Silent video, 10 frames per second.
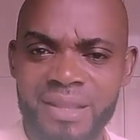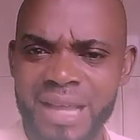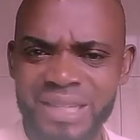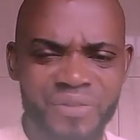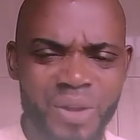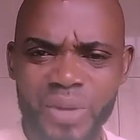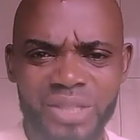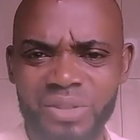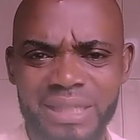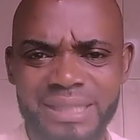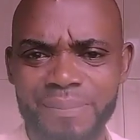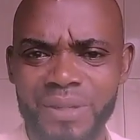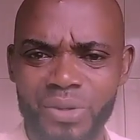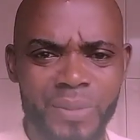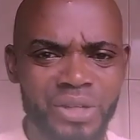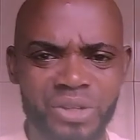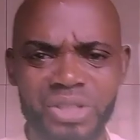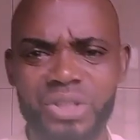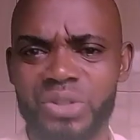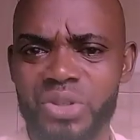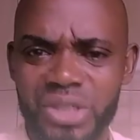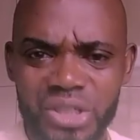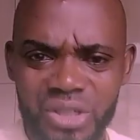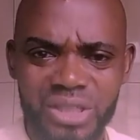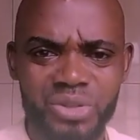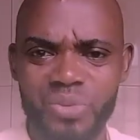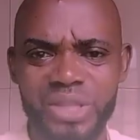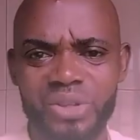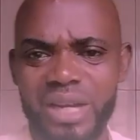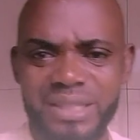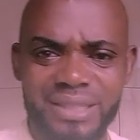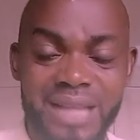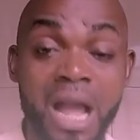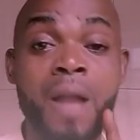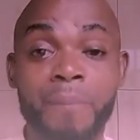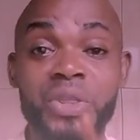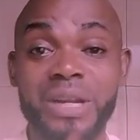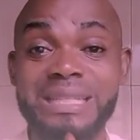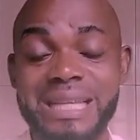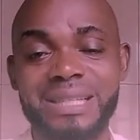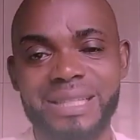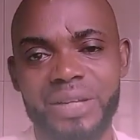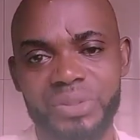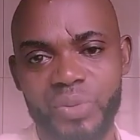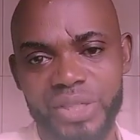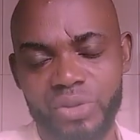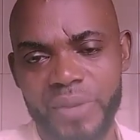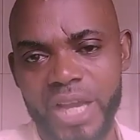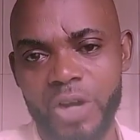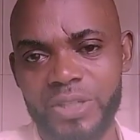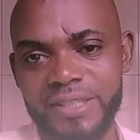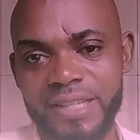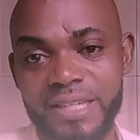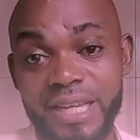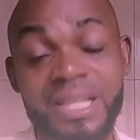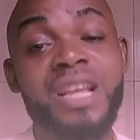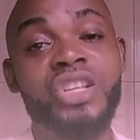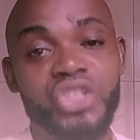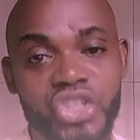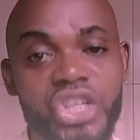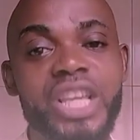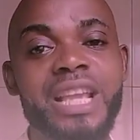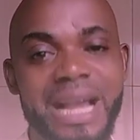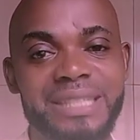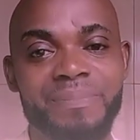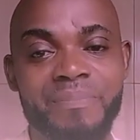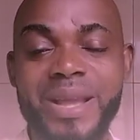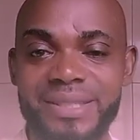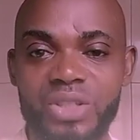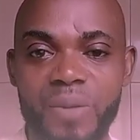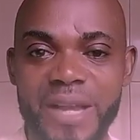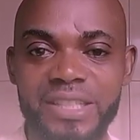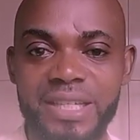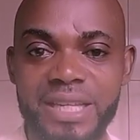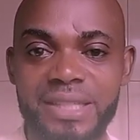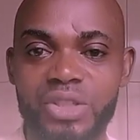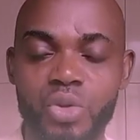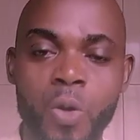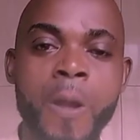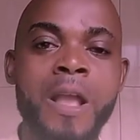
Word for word: There are different ways to discipline a woman. You don't need to touch her. You don't need to raise your hands at her. But there are 10,000 ways to make her understand that she has messed up and she needs to